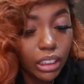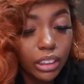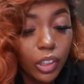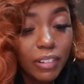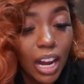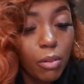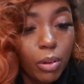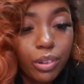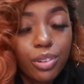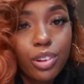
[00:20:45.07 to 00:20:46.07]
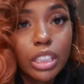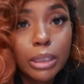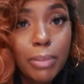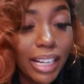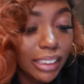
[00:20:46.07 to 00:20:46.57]
So if I want orders
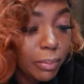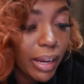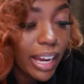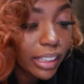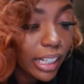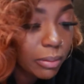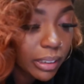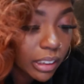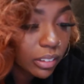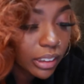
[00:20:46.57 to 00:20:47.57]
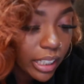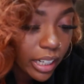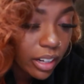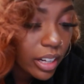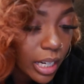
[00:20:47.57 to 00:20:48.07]
back to back, like I'm just gonna sit
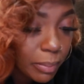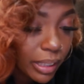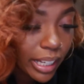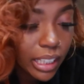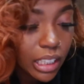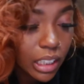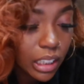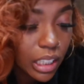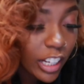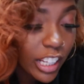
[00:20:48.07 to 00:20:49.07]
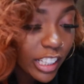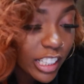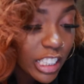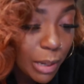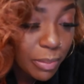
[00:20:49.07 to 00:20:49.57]
here and play the,
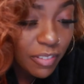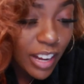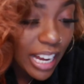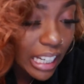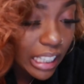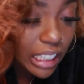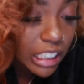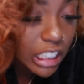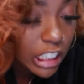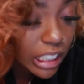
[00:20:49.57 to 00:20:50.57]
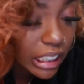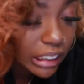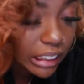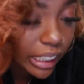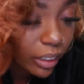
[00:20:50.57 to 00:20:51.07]
the Shopify ching
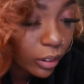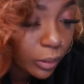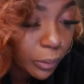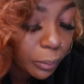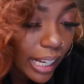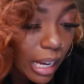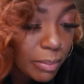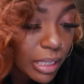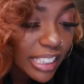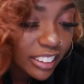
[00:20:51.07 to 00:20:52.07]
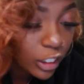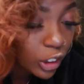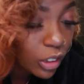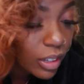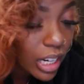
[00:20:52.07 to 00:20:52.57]
sound and I'm gonna listen
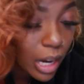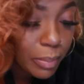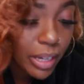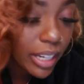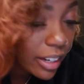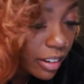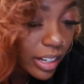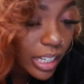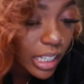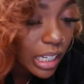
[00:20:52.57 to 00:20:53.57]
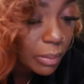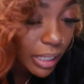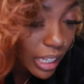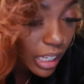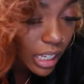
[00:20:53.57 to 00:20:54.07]
to it and I'm gonna hear it and I'm gonna
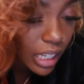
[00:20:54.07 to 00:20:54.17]
get it.